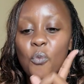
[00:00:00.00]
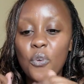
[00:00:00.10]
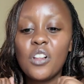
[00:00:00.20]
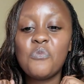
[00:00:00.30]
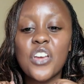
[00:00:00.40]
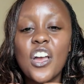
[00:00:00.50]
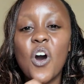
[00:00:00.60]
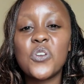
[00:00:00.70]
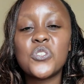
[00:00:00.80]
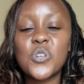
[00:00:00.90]
will be
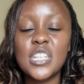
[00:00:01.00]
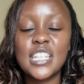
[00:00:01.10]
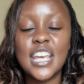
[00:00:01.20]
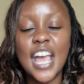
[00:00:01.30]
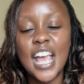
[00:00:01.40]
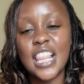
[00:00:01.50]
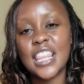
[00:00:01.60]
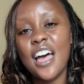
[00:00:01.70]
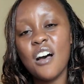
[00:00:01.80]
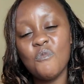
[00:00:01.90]
on
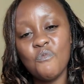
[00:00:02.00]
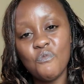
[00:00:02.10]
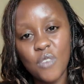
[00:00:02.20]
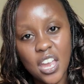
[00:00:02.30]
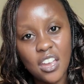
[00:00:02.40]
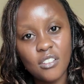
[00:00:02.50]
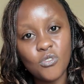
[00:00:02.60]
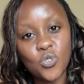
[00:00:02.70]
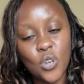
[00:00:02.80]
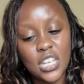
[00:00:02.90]
28th May
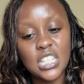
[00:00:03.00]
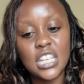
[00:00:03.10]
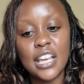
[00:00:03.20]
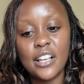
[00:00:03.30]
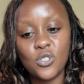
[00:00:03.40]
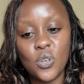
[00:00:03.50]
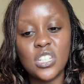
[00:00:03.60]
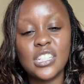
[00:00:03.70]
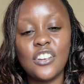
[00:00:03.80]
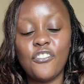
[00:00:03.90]

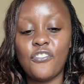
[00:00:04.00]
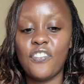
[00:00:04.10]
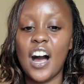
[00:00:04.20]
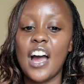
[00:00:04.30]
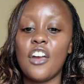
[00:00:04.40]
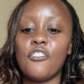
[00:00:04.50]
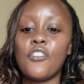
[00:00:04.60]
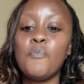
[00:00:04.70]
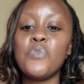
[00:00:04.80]
2025.